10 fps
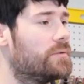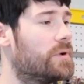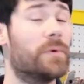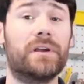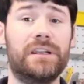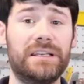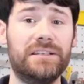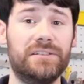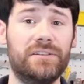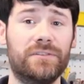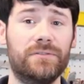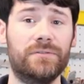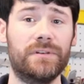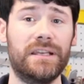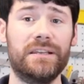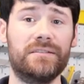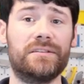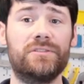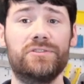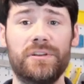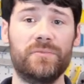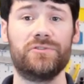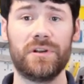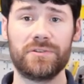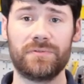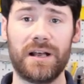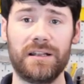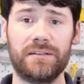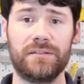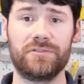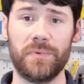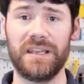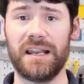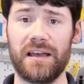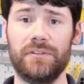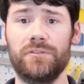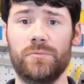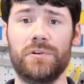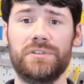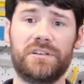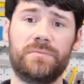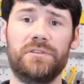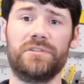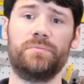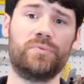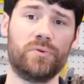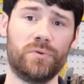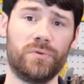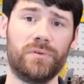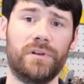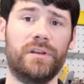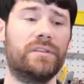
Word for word: What we're going to need to do is shim the truss rod so we can have a little more adjustment to pull